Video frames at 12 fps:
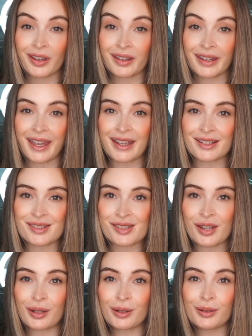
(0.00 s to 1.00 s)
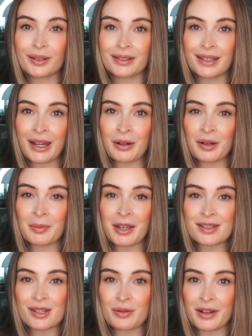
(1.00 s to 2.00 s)
Okay, so now I'm
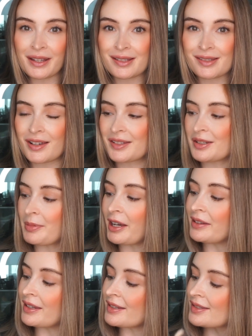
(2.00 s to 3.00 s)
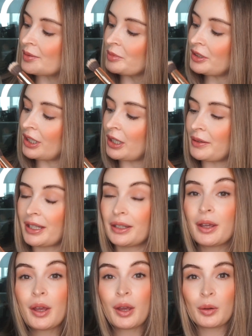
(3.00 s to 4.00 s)
actually quite excited about this. I'm going to go in
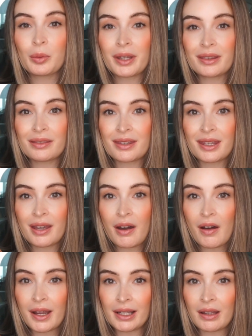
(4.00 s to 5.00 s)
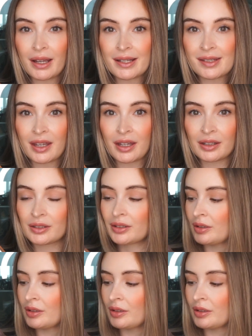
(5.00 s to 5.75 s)
with the highlighter.